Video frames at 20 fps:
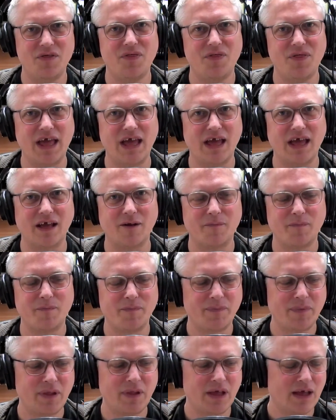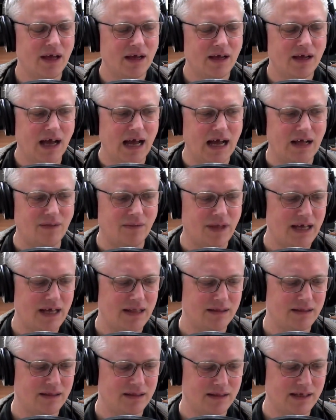And then there's other people like
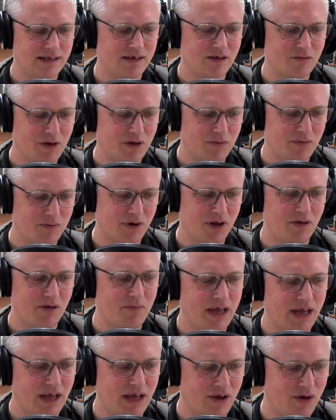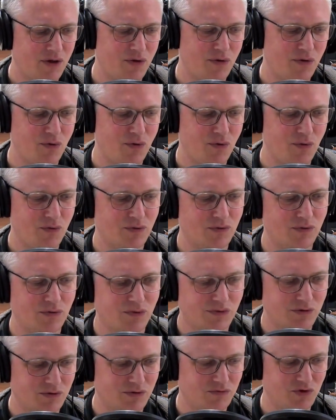me who just want
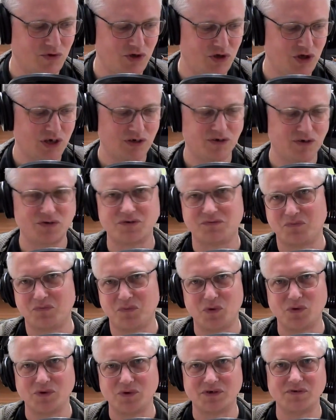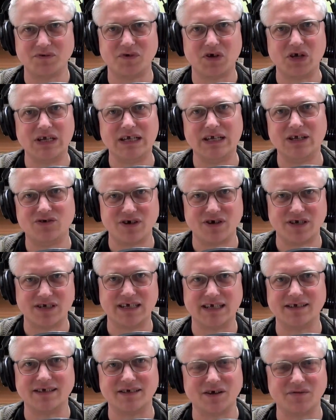to find interesting stuff to do
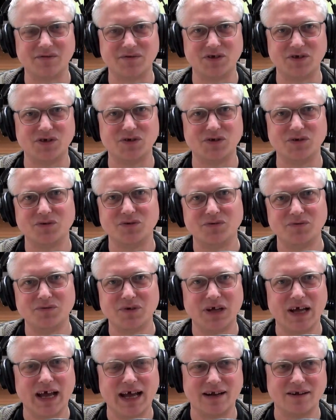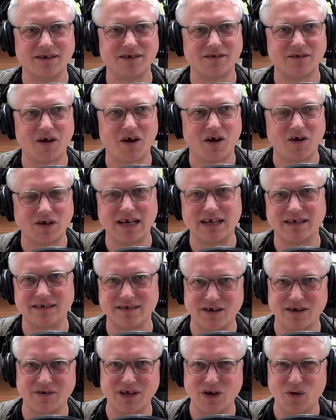and aren't necessarily quite as goal
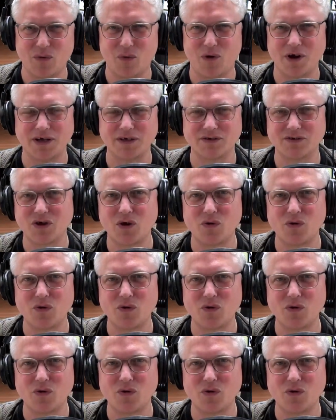orientated.